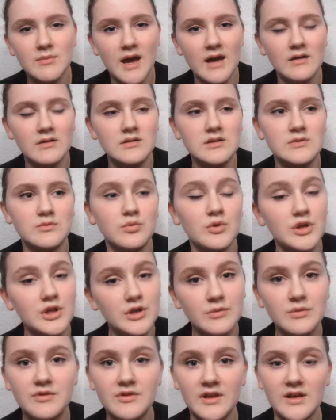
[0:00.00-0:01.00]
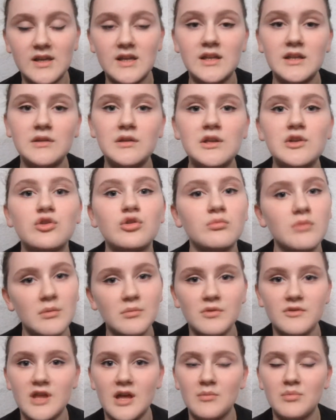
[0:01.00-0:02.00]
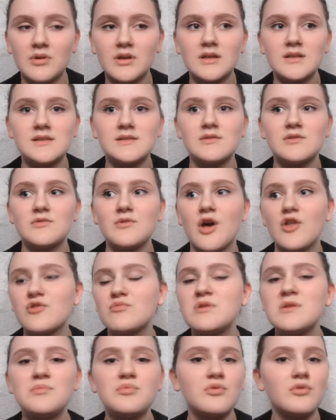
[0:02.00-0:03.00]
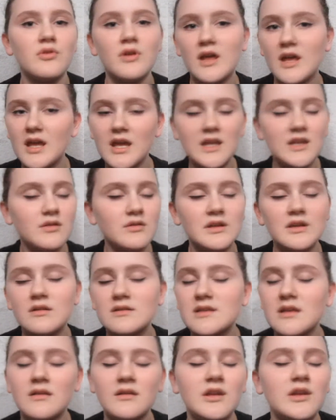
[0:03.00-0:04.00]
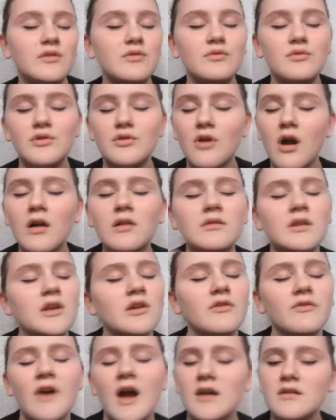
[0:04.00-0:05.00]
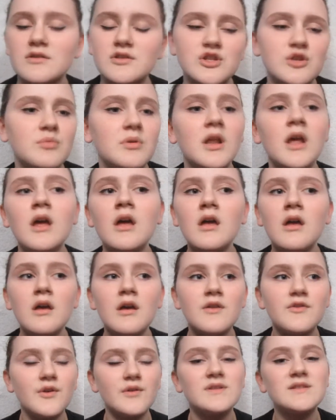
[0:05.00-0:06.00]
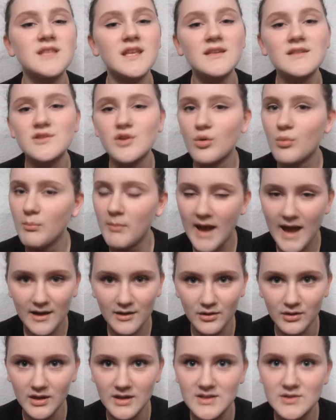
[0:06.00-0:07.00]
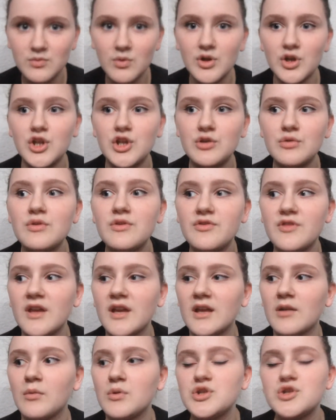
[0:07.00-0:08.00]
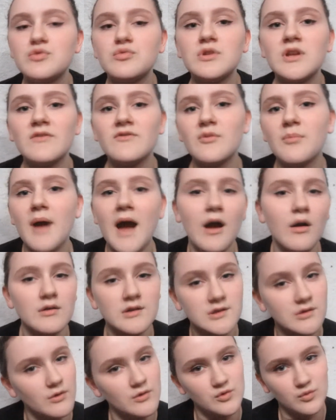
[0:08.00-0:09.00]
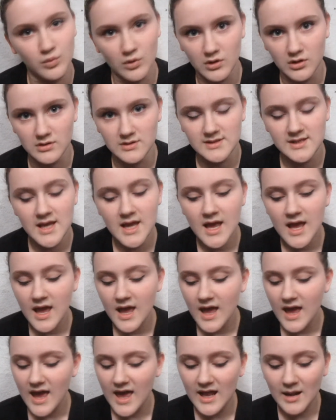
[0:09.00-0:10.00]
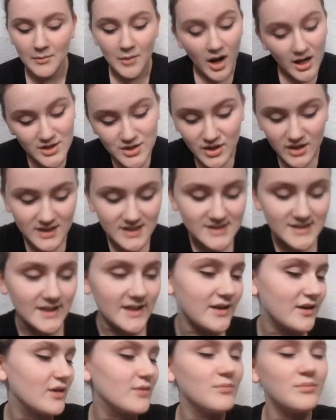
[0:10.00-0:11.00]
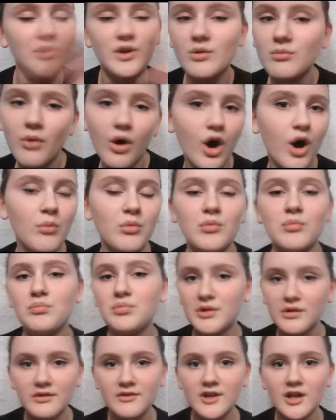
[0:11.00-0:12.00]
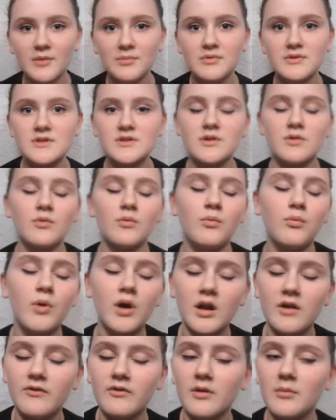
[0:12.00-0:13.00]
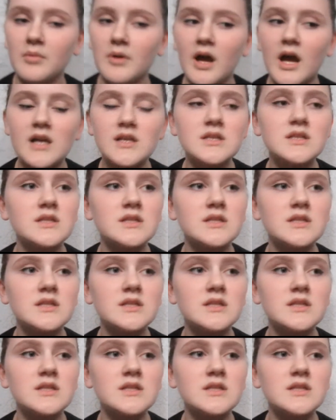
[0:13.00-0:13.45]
matters what you think, and you need to remember that, because other people in your ear telling you you're ugly, you're fat, you're stupid, those things don't matter. It's what you think and what you give the power to those words. And I'm not trying to sit here and be your mom or be your therapist or whatever, but